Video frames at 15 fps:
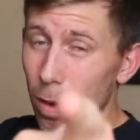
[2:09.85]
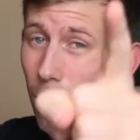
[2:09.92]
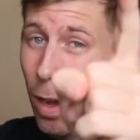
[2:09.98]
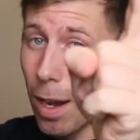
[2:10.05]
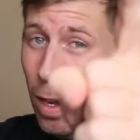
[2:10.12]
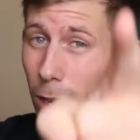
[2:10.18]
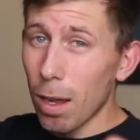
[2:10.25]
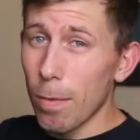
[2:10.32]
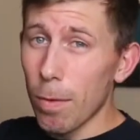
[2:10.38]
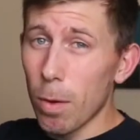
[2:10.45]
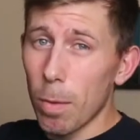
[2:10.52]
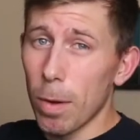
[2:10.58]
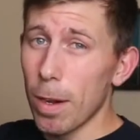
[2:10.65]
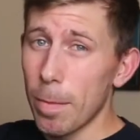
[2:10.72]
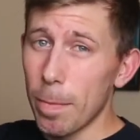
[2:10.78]
I love
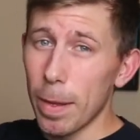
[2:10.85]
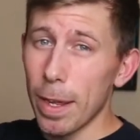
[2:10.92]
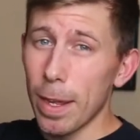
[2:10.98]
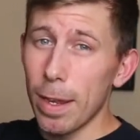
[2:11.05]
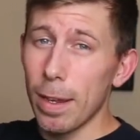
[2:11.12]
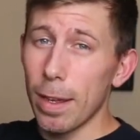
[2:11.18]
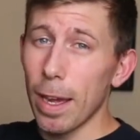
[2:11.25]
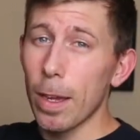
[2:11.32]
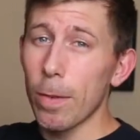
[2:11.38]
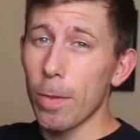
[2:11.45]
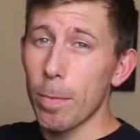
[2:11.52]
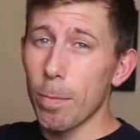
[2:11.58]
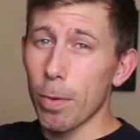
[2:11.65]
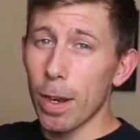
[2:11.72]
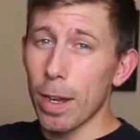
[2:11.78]
a wide peak. Every
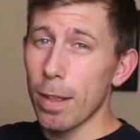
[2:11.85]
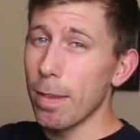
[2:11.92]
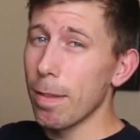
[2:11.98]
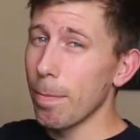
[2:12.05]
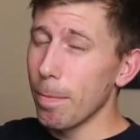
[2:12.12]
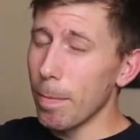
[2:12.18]
brand,